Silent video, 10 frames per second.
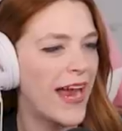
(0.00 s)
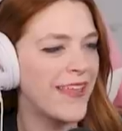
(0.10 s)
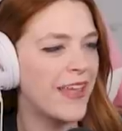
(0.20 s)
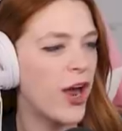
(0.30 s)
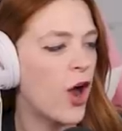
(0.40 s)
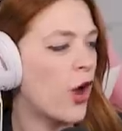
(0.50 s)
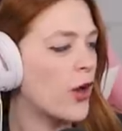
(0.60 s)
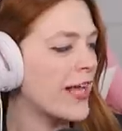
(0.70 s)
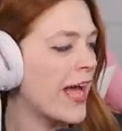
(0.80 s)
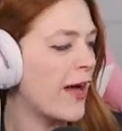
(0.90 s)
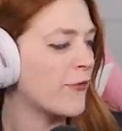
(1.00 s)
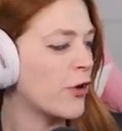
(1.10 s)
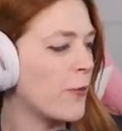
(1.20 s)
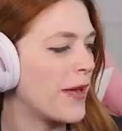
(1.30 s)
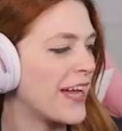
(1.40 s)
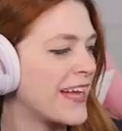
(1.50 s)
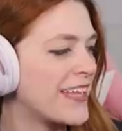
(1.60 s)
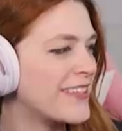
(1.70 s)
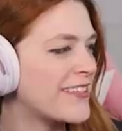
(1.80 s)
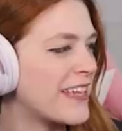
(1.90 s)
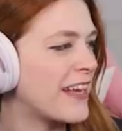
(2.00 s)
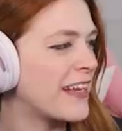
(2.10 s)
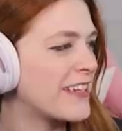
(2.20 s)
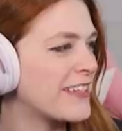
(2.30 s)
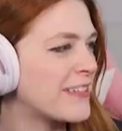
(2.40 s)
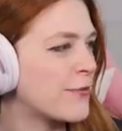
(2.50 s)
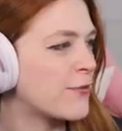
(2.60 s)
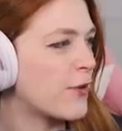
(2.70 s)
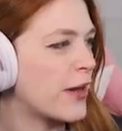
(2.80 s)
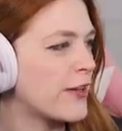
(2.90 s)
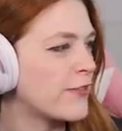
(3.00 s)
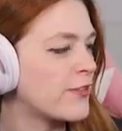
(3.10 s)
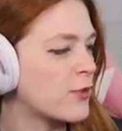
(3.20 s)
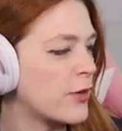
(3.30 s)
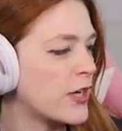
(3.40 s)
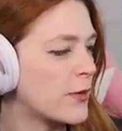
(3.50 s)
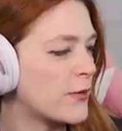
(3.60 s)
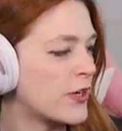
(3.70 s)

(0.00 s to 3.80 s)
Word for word: Wait, they already have romance and it is in front of Sawyer